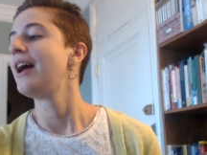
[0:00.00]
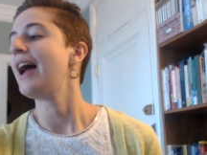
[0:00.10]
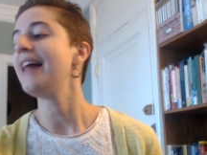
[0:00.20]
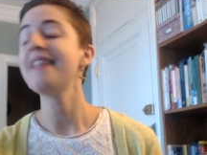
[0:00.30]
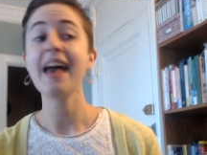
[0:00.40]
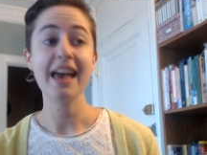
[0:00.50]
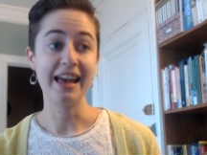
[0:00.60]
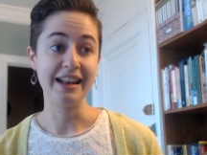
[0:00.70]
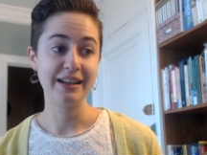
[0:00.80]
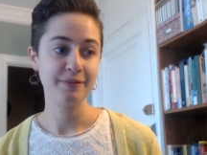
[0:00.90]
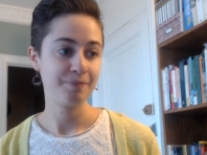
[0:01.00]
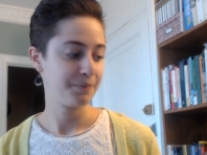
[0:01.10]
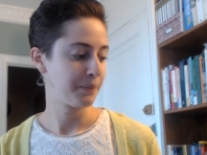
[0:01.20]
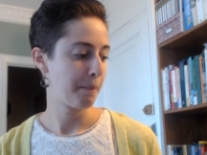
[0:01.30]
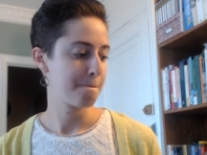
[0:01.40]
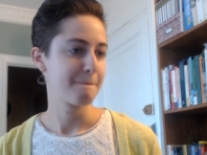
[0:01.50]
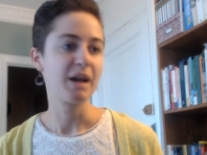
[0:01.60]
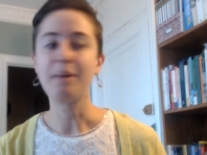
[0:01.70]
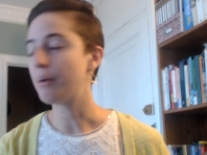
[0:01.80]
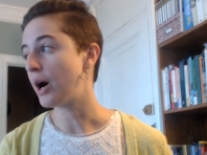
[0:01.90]
And then
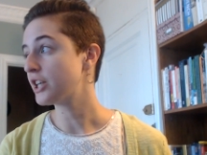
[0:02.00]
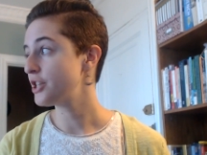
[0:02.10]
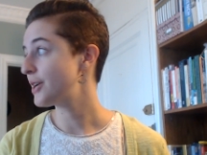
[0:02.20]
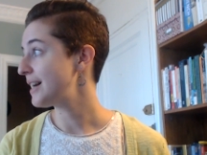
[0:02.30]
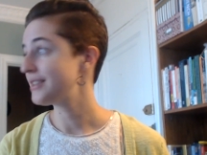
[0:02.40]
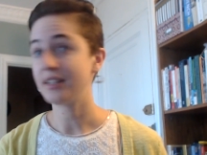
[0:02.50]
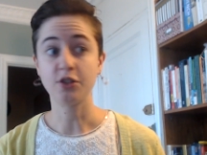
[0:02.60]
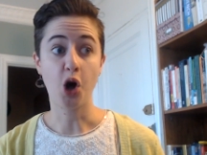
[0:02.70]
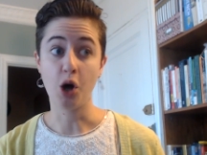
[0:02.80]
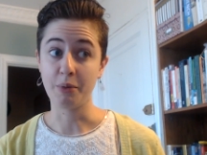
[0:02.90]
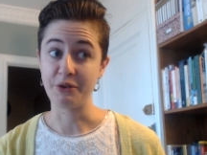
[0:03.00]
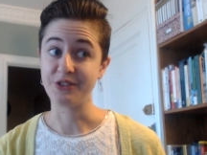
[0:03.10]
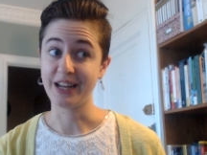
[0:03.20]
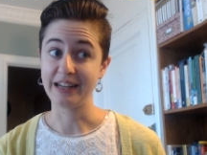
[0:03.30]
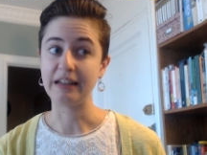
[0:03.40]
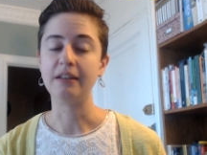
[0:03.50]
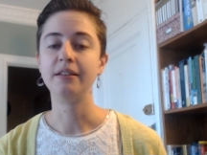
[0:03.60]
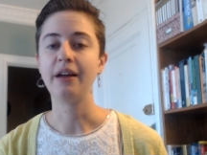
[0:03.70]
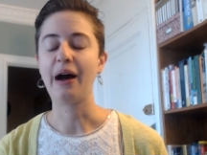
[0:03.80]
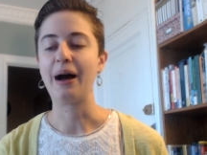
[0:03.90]
my washi dress is almost done.
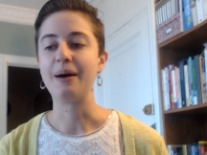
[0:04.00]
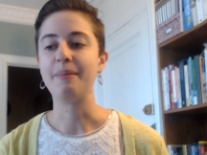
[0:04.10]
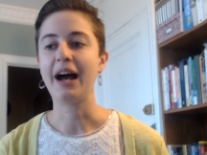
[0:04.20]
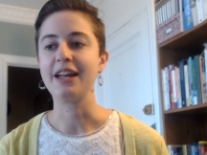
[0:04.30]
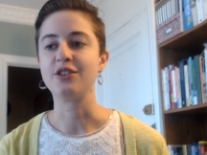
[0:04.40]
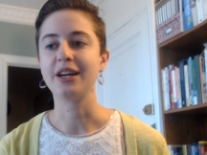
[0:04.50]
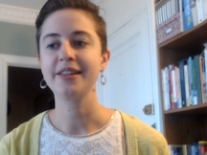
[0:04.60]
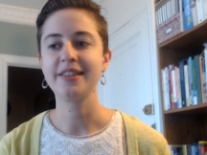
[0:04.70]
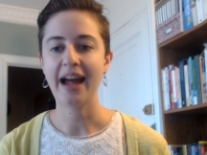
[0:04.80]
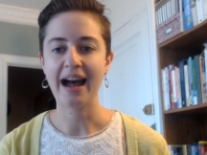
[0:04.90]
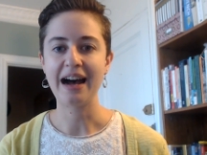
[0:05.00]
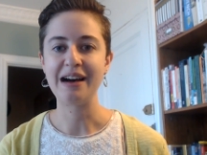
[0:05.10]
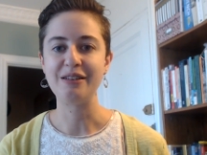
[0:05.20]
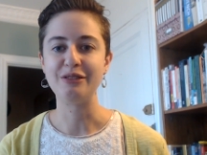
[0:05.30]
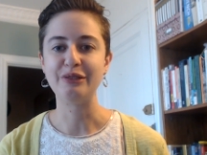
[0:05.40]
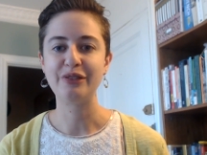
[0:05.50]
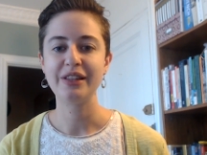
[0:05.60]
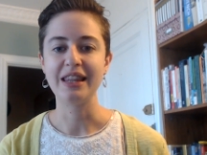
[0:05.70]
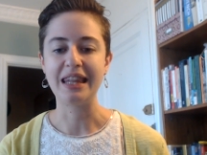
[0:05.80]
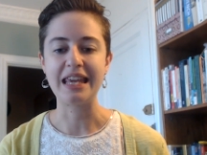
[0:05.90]
Um, I just have
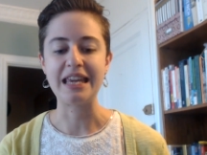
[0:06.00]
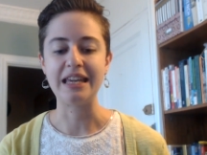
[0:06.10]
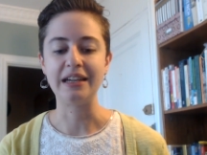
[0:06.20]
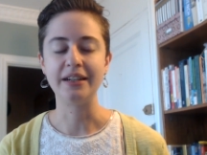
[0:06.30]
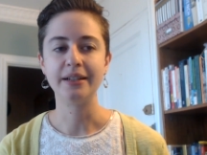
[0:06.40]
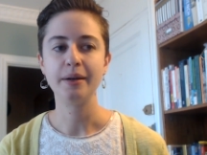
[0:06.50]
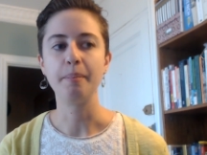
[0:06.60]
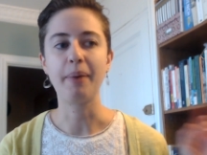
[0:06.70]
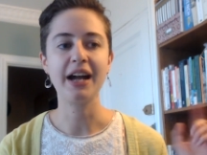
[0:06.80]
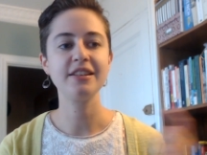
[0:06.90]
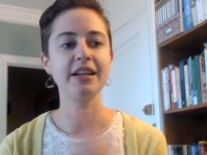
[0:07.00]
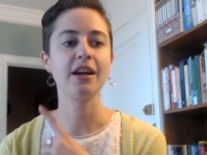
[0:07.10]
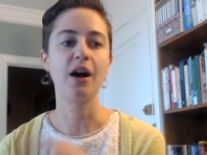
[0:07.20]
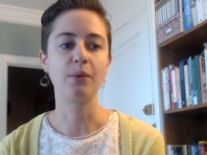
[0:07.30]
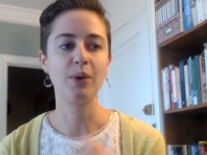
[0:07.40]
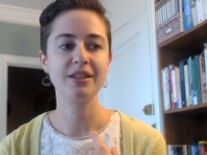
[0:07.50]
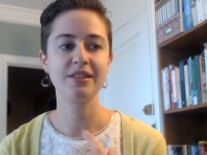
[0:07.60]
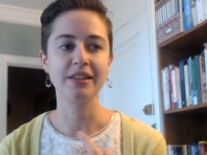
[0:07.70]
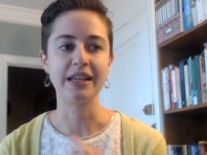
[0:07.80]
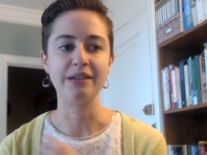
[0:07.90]
the binding on one
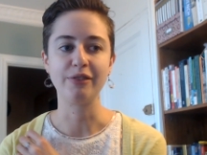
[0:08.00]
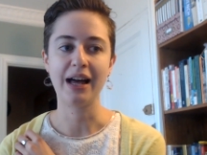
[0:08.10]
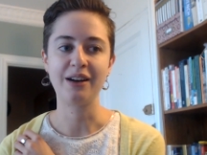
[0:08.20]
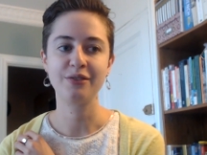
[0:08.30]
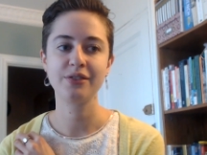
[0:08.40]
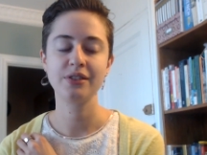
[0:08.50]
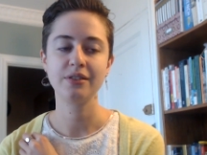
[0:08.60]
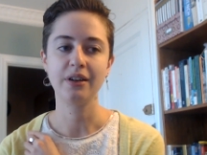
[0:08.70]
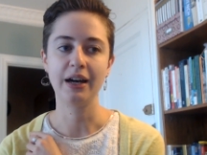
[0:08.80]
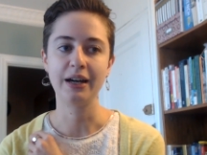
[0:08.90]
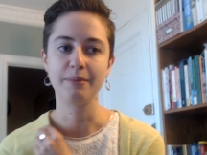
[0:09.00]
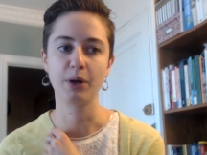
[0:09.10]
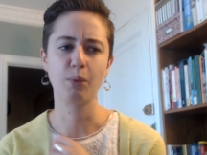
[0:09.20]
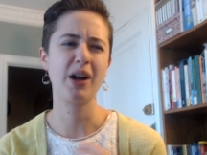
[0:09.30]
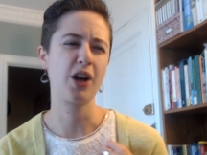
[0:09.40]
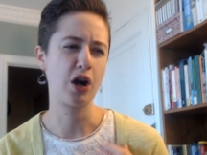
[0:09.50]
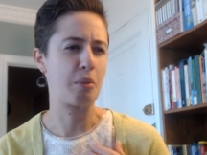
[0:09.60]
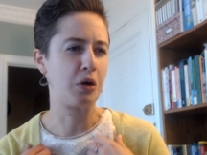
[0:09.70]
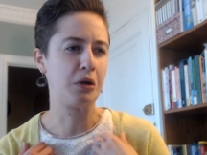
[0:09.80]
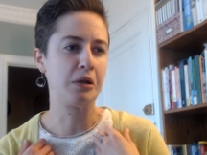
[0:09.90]
sleeve left um, or one
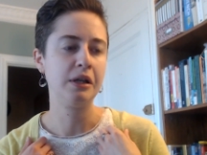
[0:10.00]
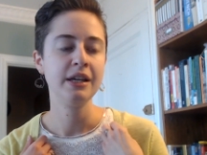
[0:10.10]
armhole,